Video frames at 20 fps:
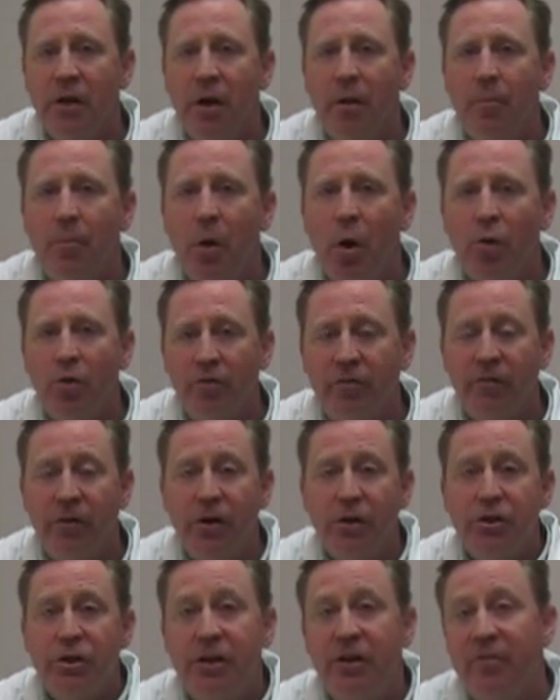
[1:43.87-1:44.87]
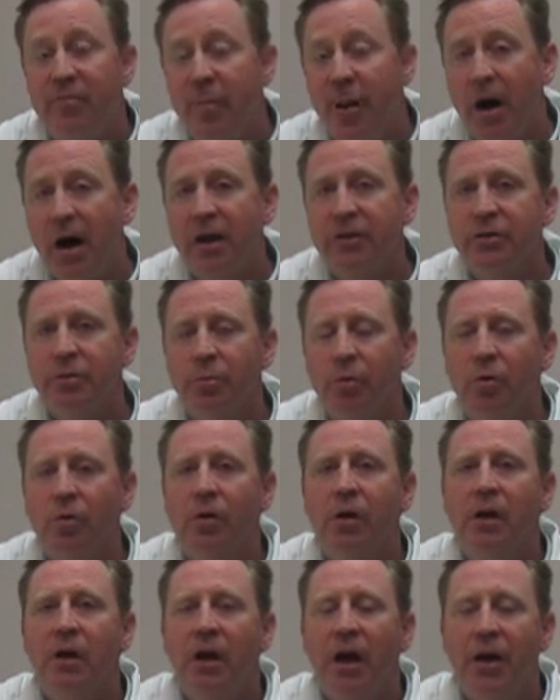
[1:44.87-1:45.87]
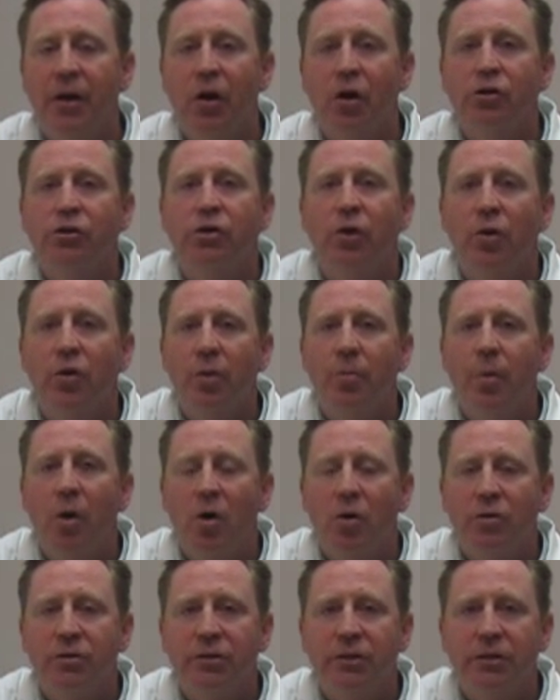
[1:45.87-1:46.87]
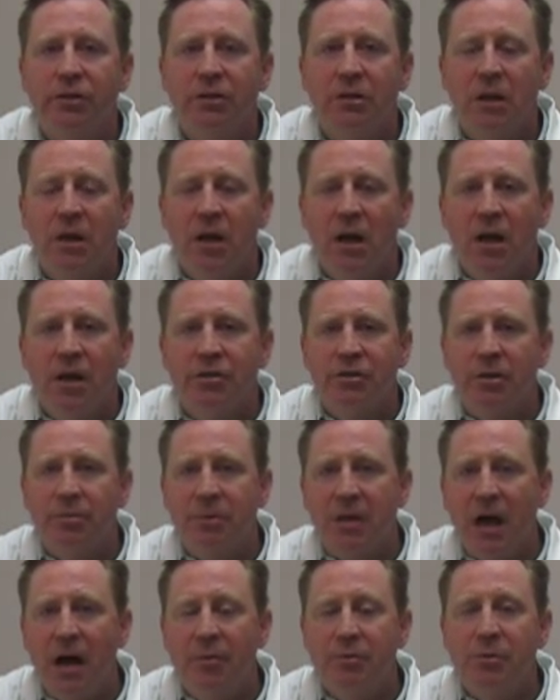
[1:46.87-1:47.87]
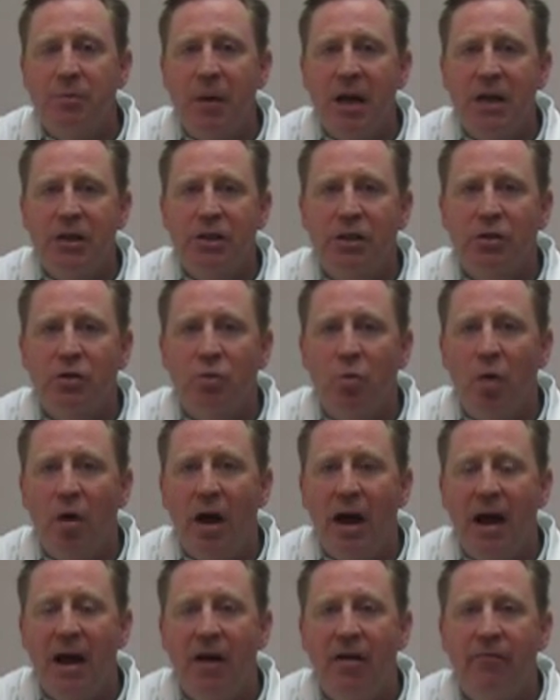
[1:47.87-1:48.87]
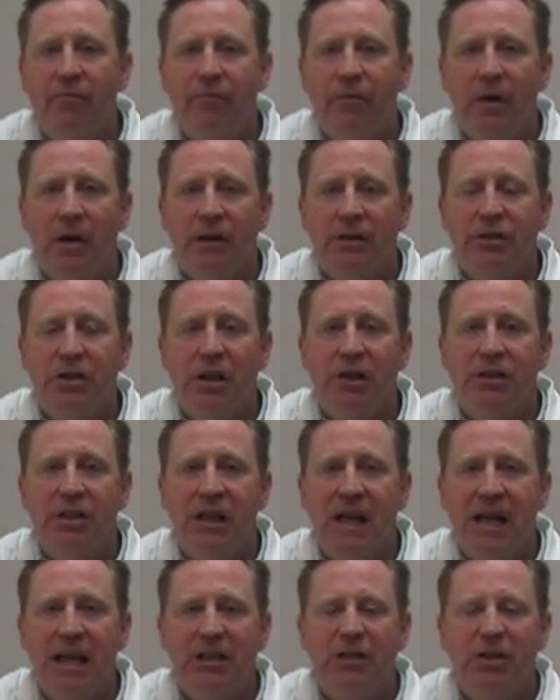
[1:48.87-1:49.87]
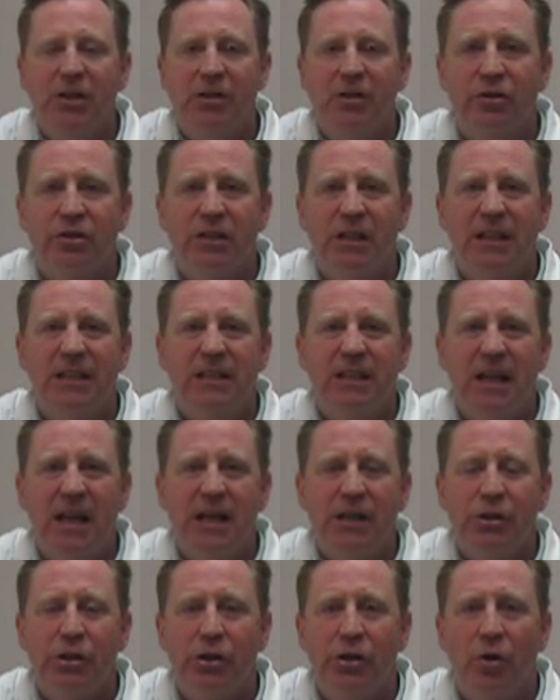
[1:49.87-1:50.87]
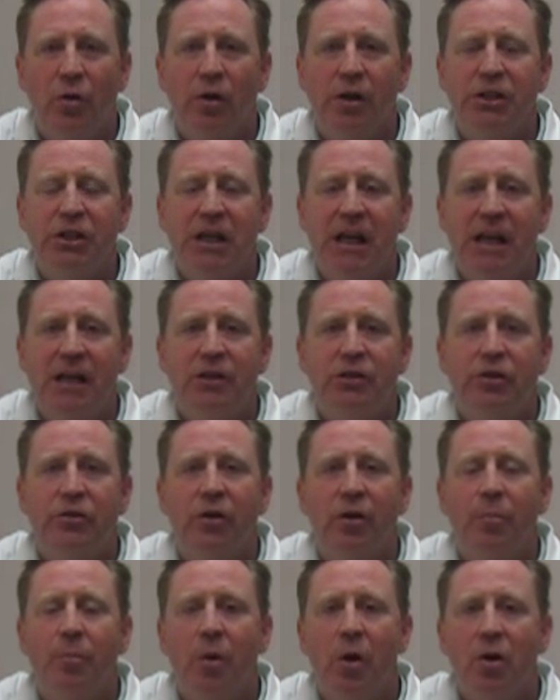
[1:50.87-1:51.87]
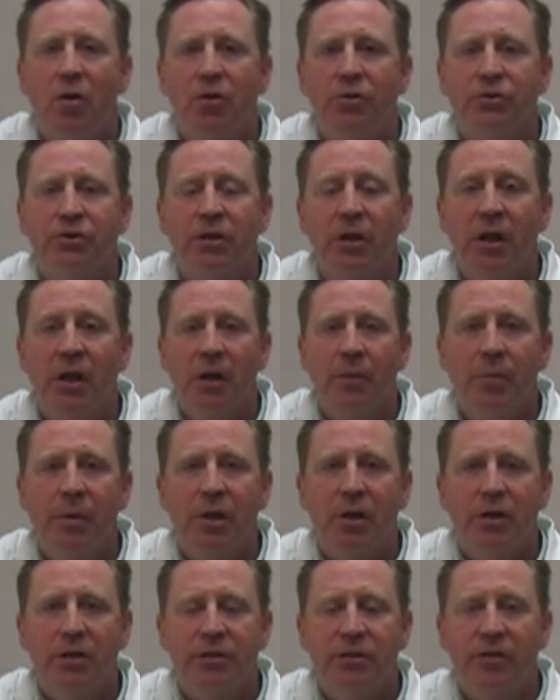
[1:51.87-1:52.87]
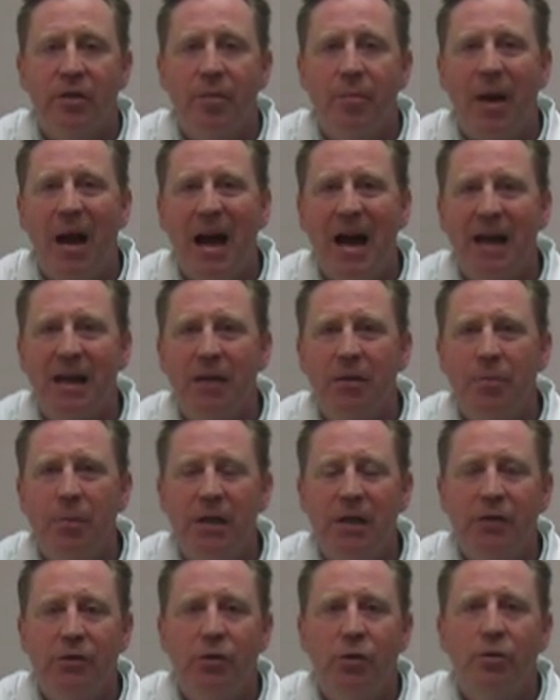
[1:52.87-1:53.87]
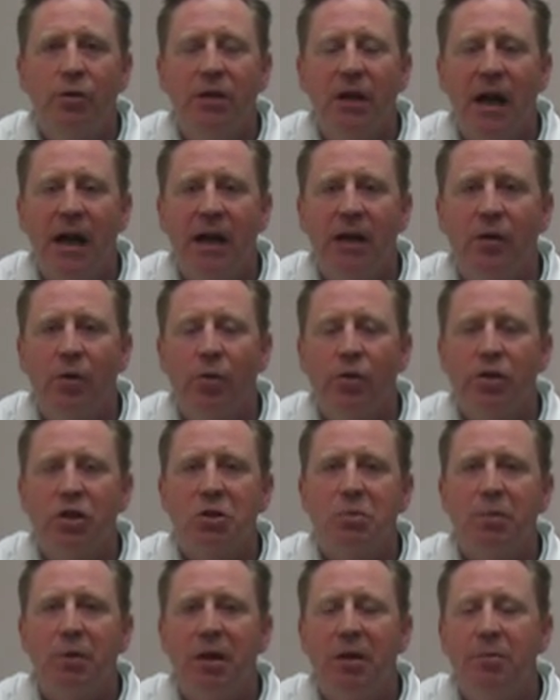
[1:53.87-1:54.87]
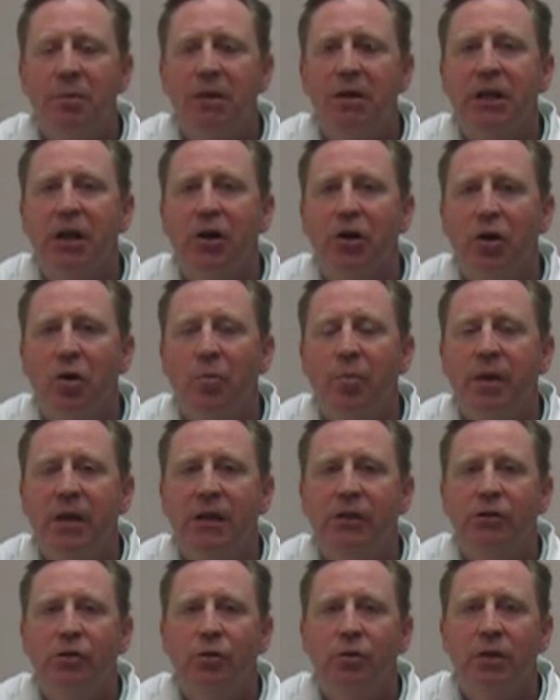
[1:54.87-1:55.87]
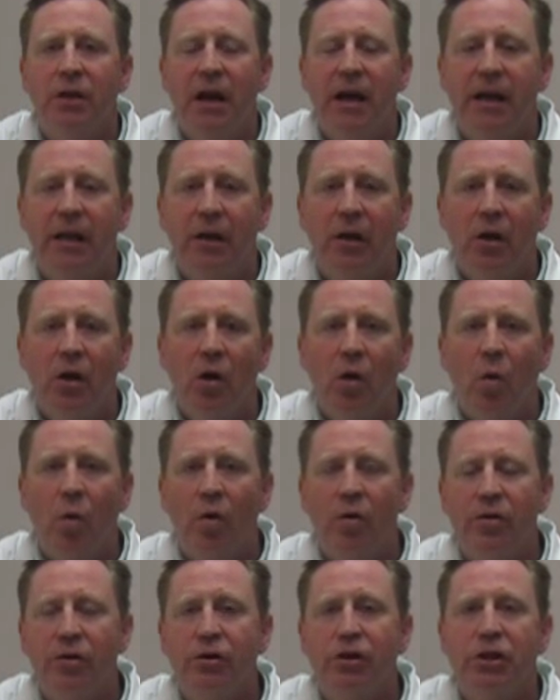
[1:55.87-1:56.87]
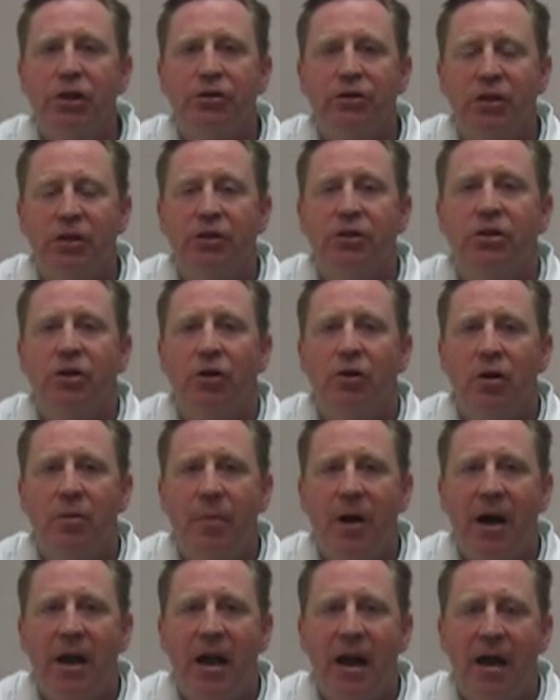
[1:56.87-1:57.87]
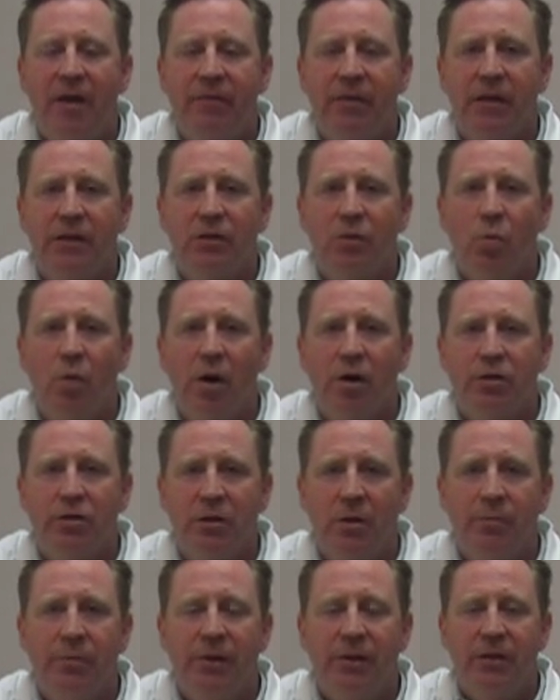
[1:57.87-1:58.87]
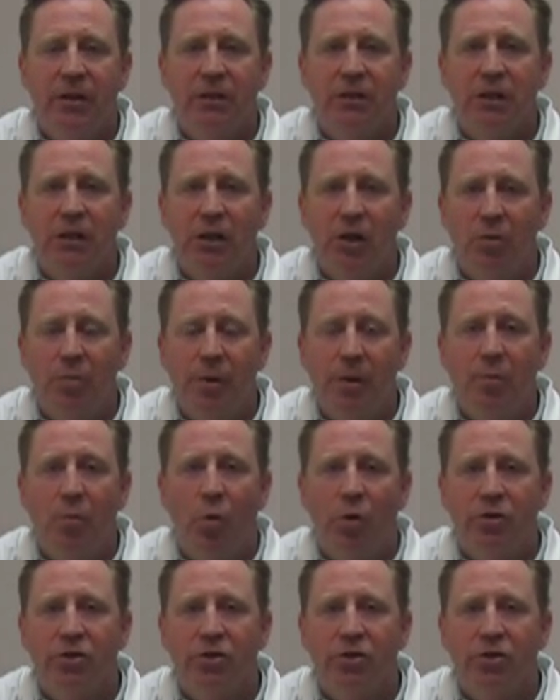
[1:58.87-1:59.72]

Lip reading: motor function if possible, and also their pulses. Sometimes patients will have a change in their sensation or a change in their pulse because of the padding being too tight or the splint material being too tight, or they're just concerned about having to wear something that's a little bit more